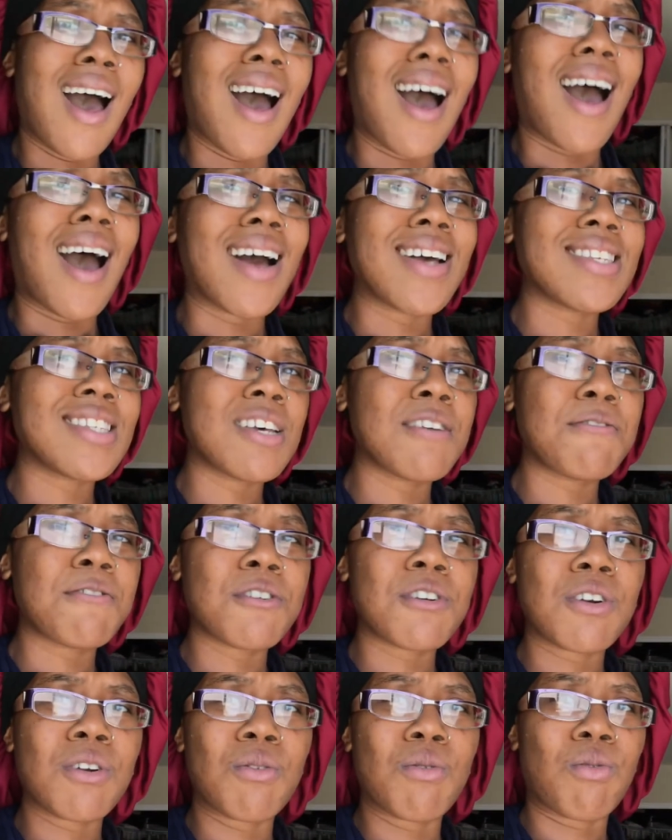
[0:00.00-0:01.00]
I
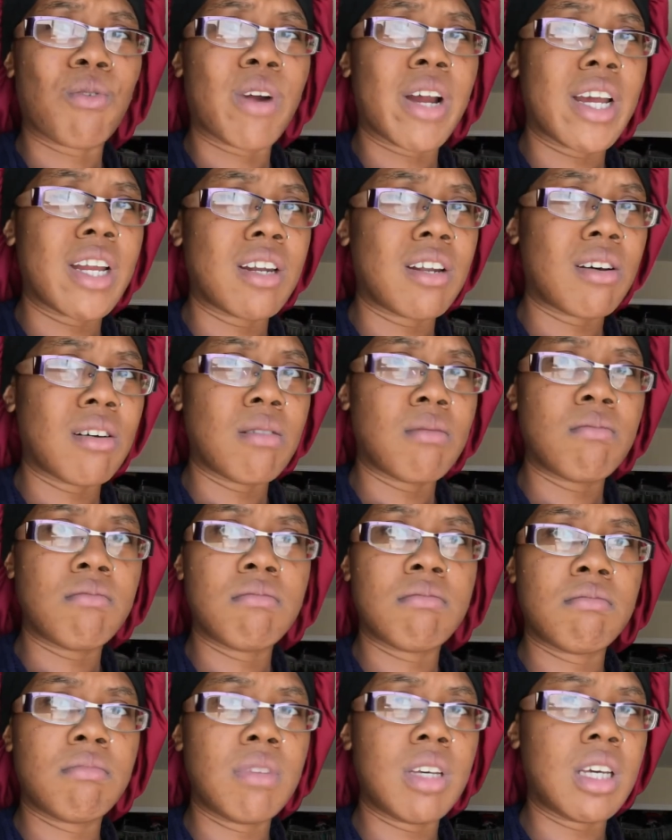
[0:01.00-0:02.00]
suffered a
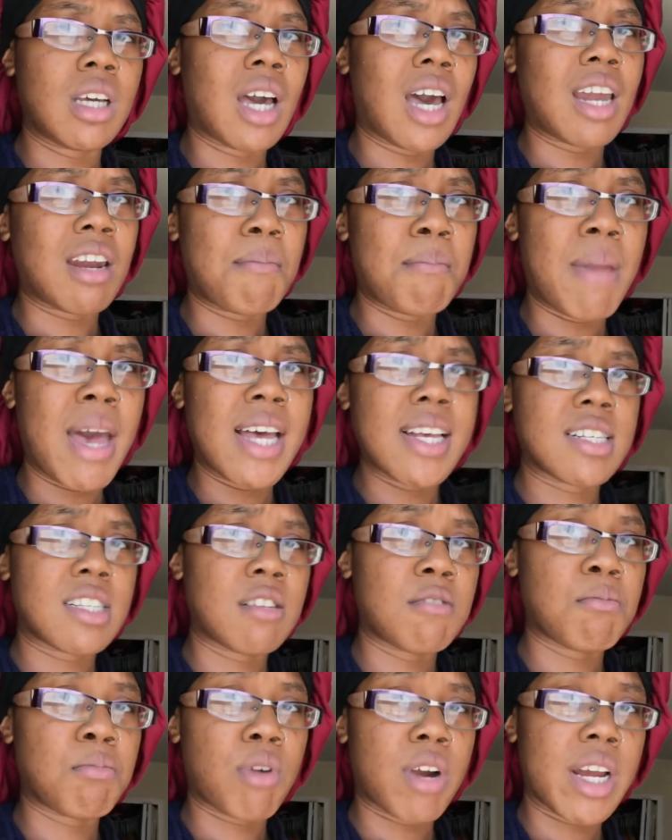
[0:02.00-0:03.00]
random and kind of
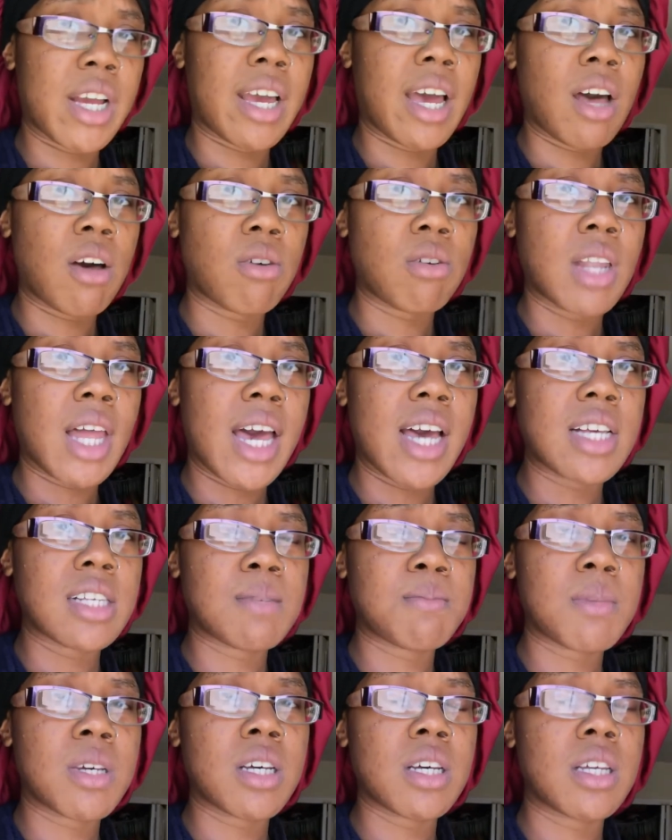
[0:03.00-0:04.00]
massive breakout
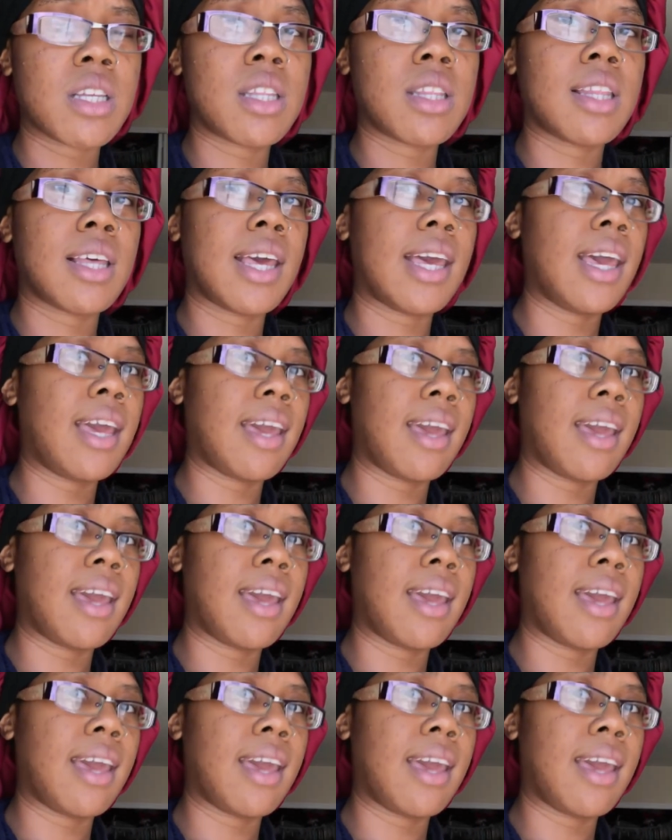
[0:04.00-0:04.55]
last month,